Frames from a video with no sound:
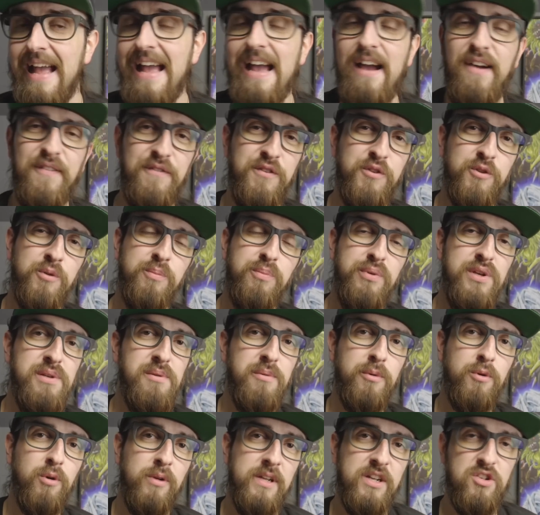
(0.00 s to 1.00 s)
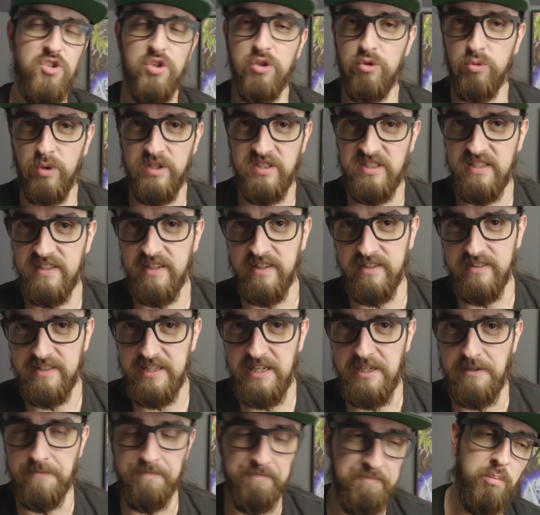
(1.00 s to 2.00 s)
after Premium Collection
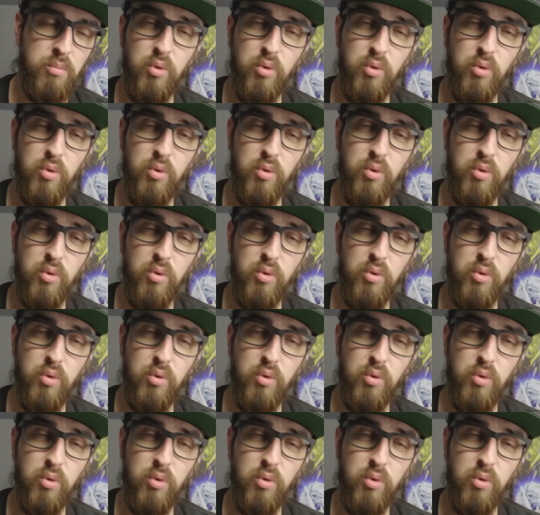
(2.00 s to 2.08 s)
2019.